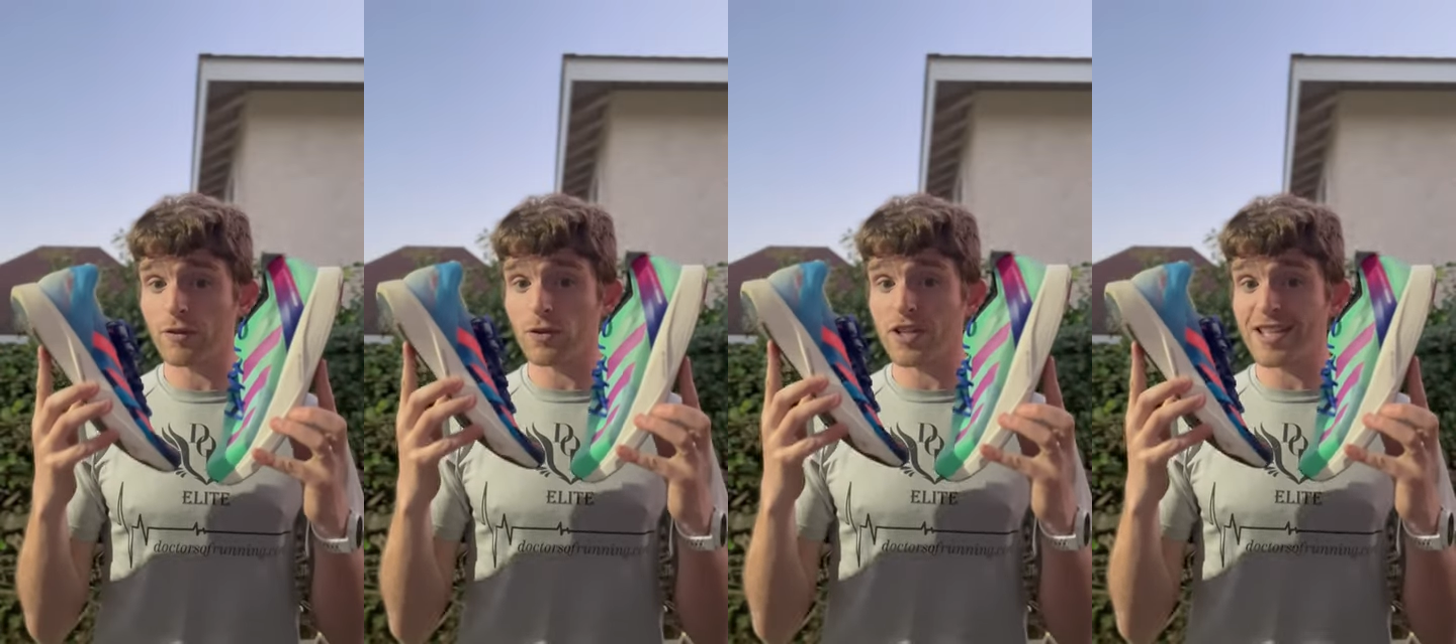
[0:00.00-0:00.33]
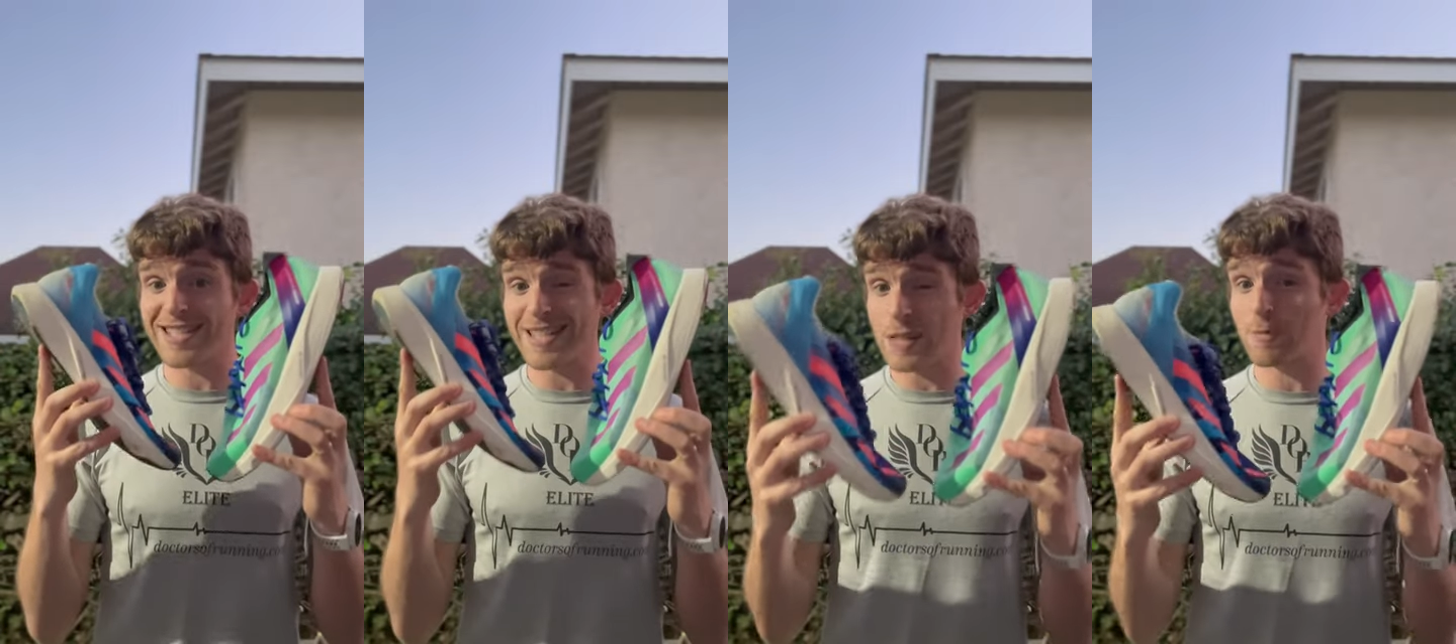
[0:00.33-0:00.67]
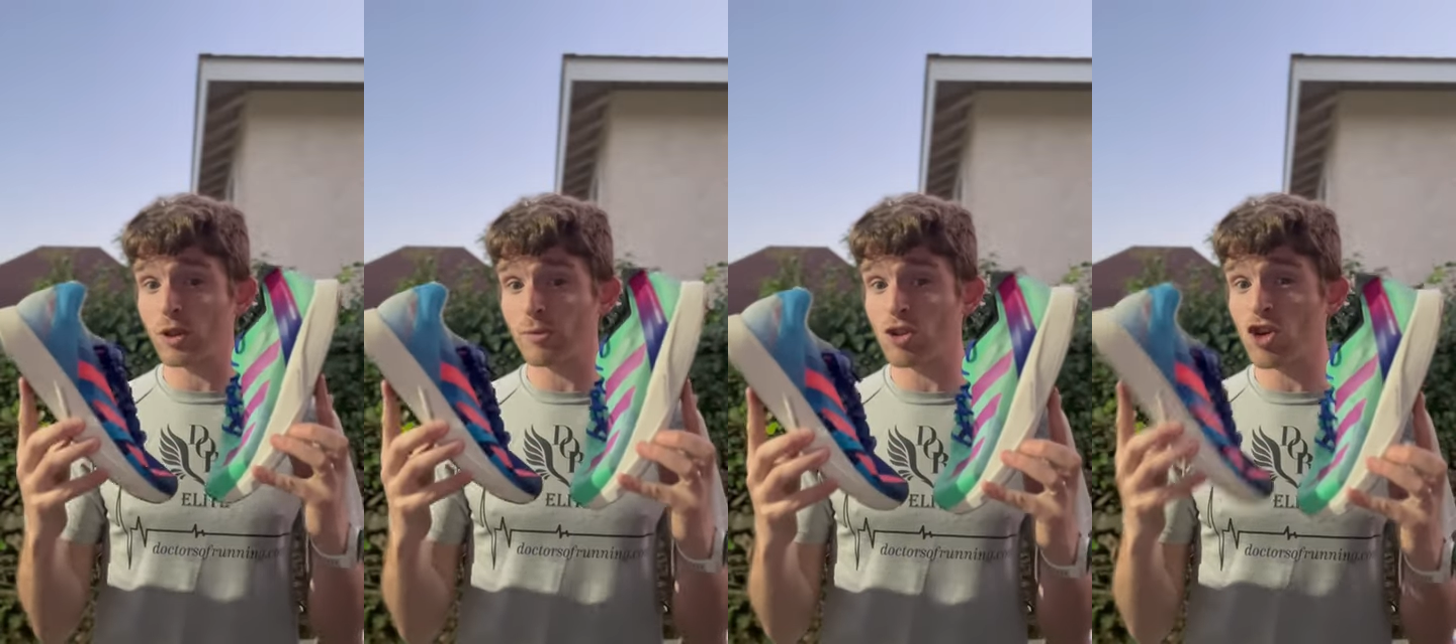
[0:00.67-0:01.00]
for a 6
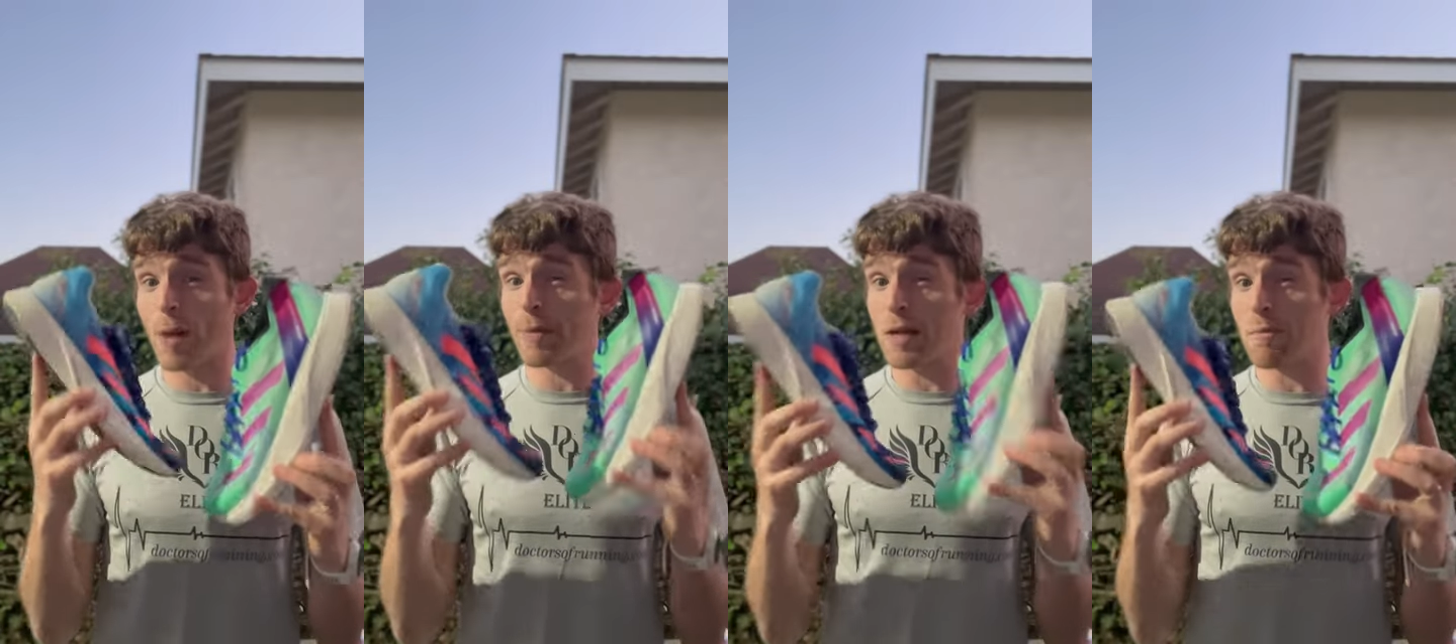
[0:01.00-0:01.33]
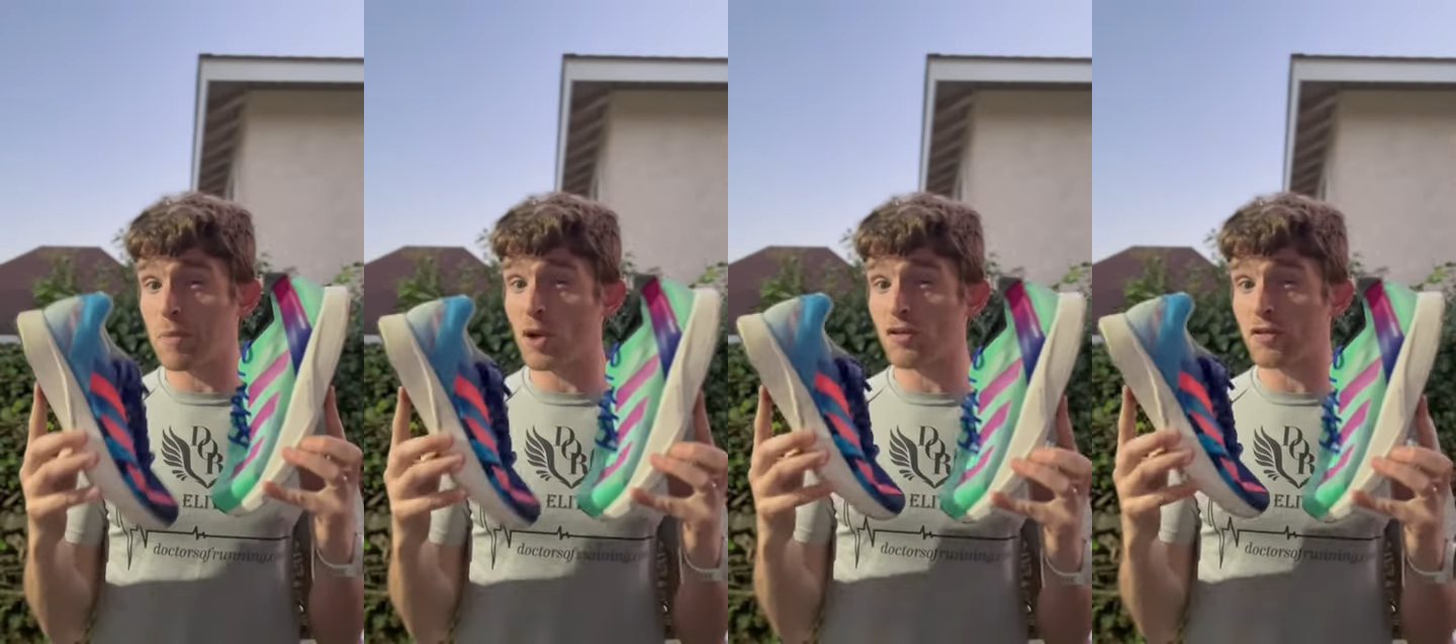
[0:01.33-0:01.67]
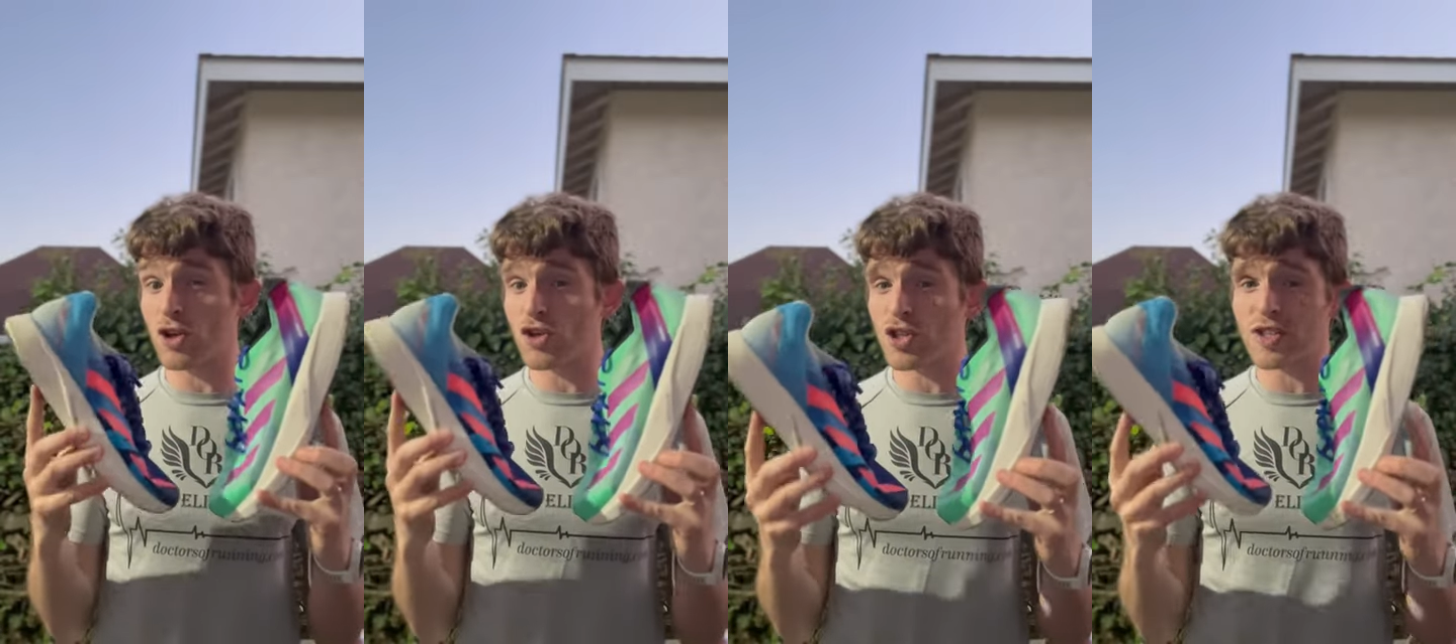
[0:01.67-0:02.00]
millimeter drop in both
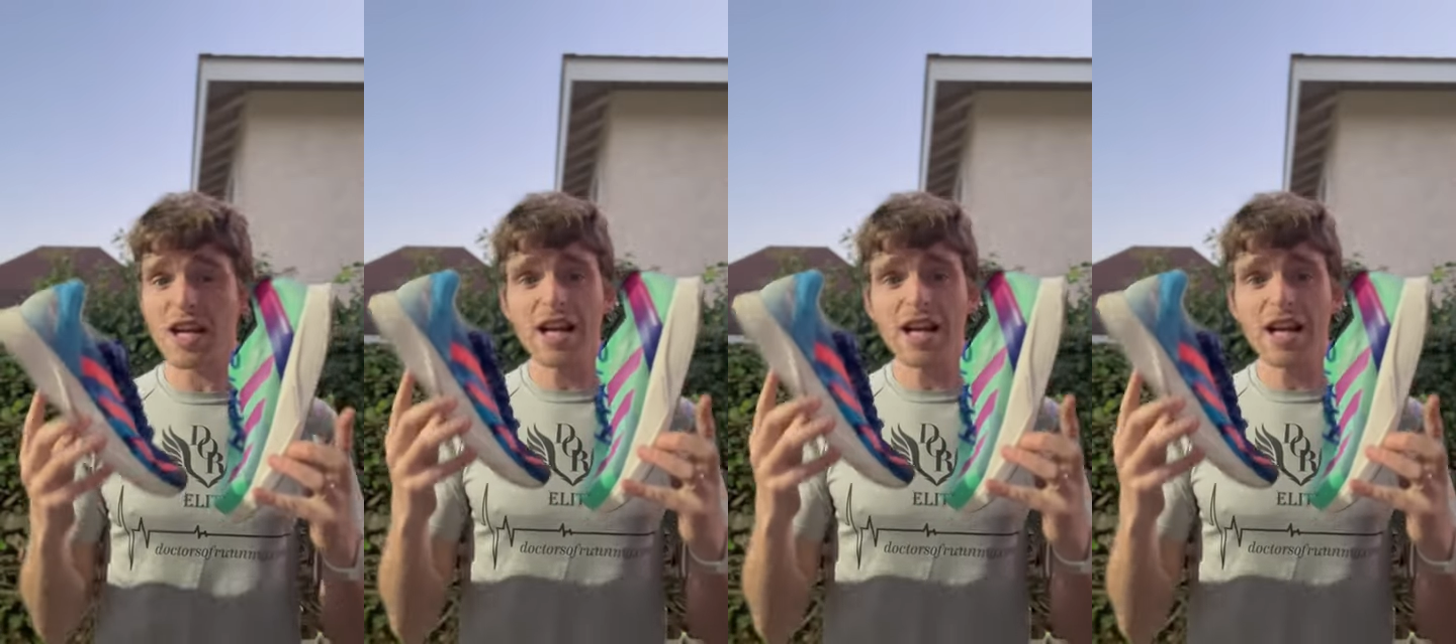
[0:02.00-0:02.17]
versions